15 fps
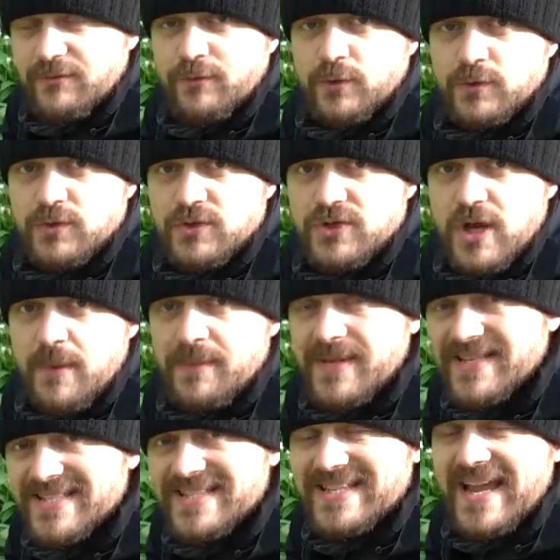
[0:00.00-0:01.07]
Photoshop
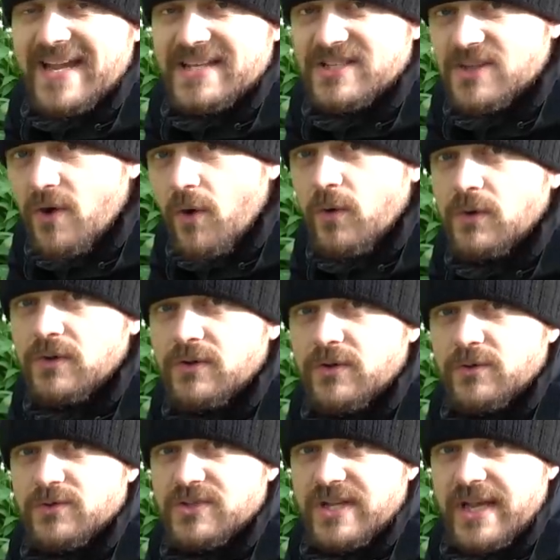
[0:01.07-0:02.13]
stacks all
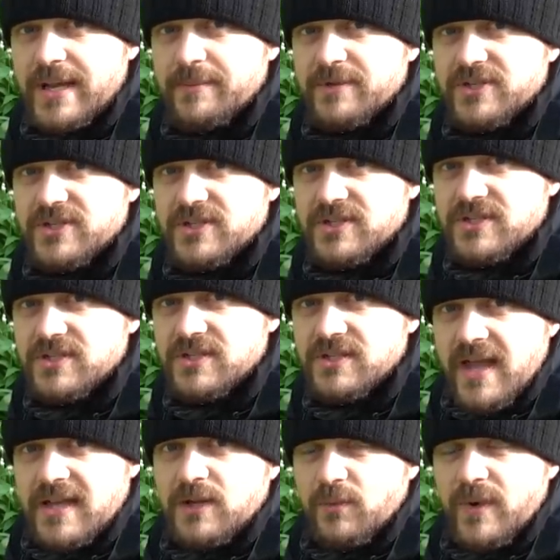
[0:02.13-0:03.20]
those images
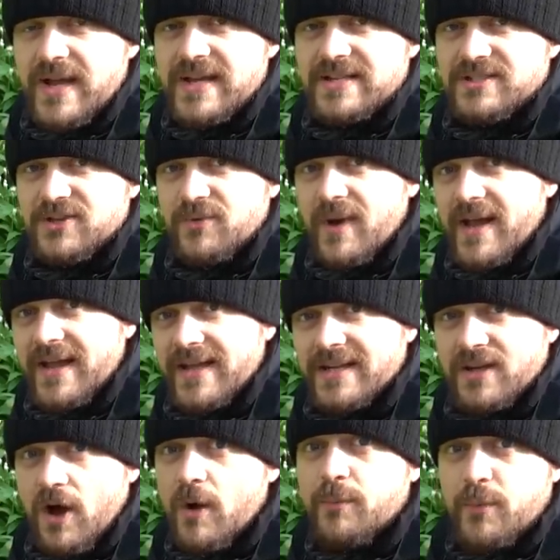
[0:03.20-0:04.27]
in a way so I
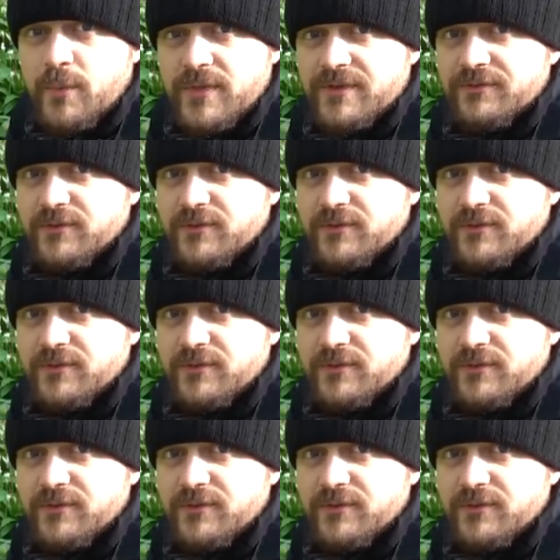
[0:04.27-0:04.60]
end up with a